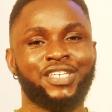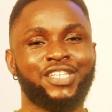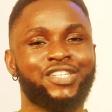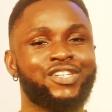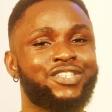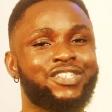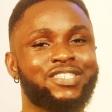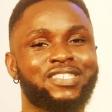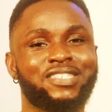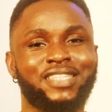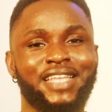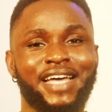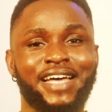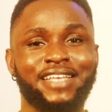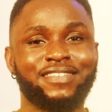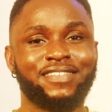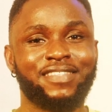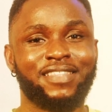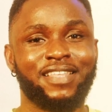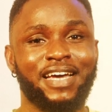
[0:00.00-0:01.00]
He
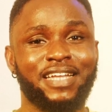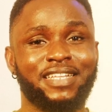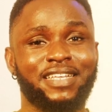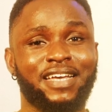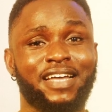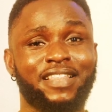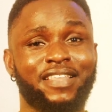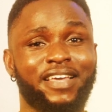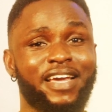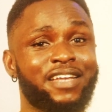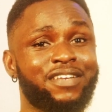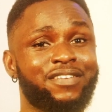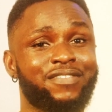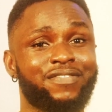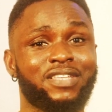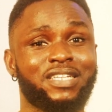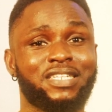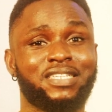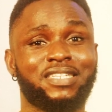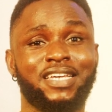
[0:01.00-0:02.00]
understands that at the end
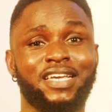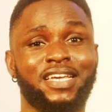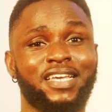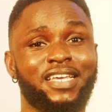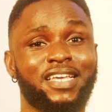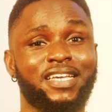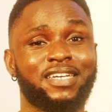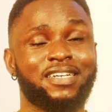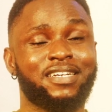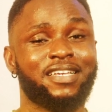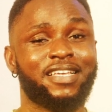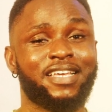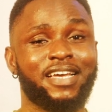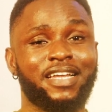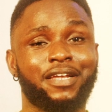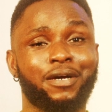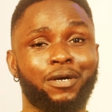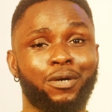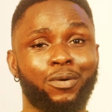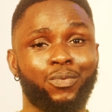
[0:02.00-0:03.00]
of the day, he can
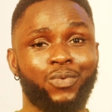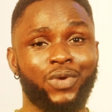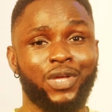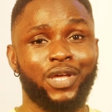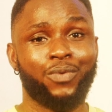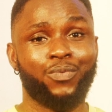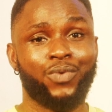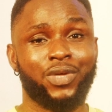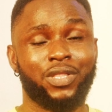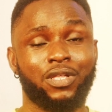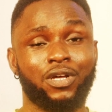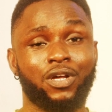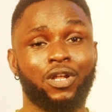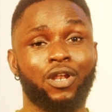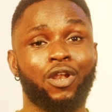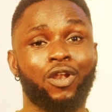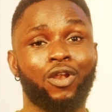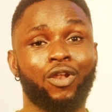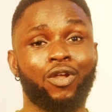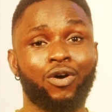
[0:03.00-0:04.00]
get away with a
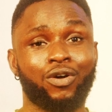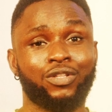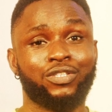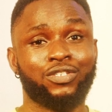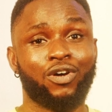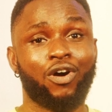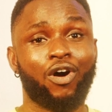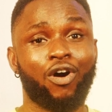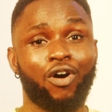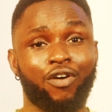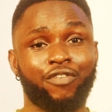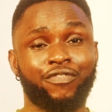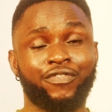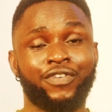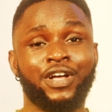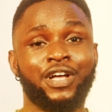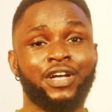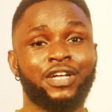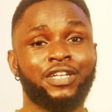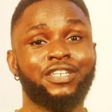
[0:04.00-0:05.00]
lot of
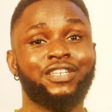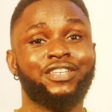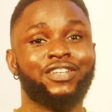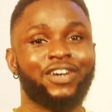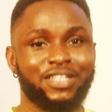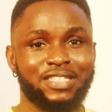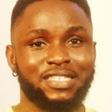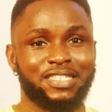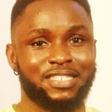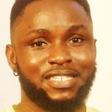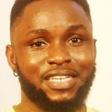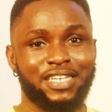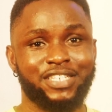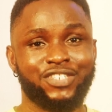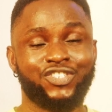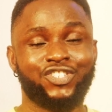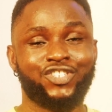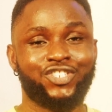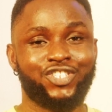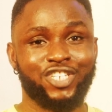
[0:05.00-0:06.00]

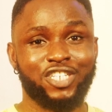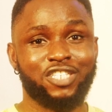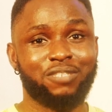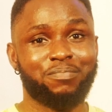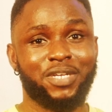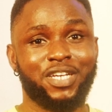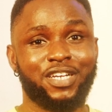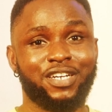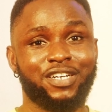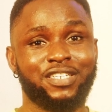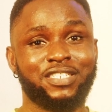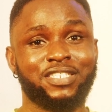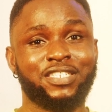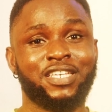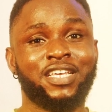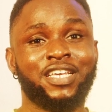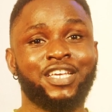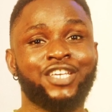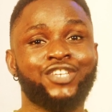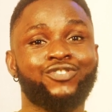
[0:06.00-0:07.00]
nonsense just because
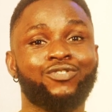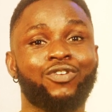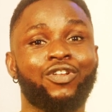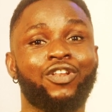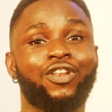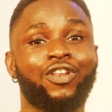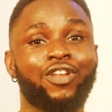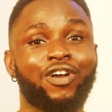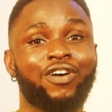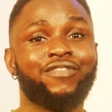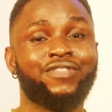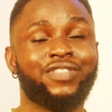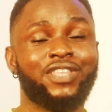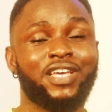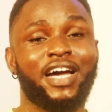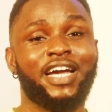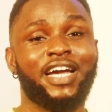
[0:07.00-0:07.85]
you love the